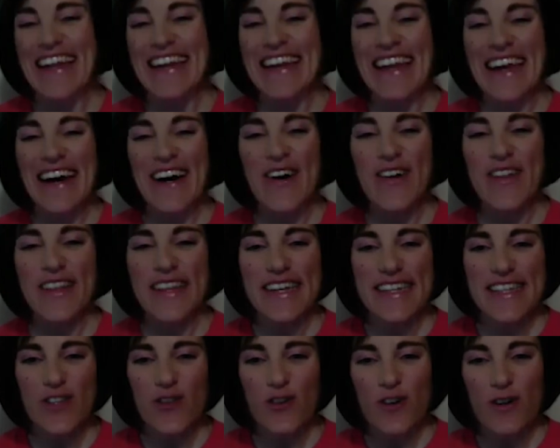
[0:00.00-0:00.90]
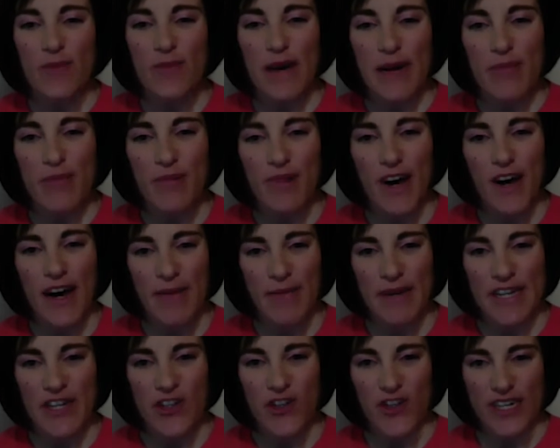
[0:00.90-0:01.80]
Now let's talk about
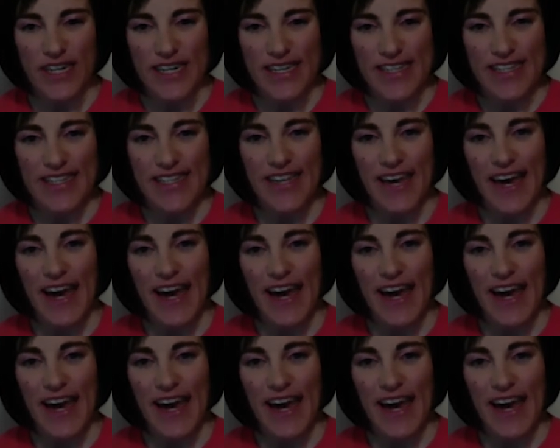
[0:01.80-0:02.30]
plyometrics.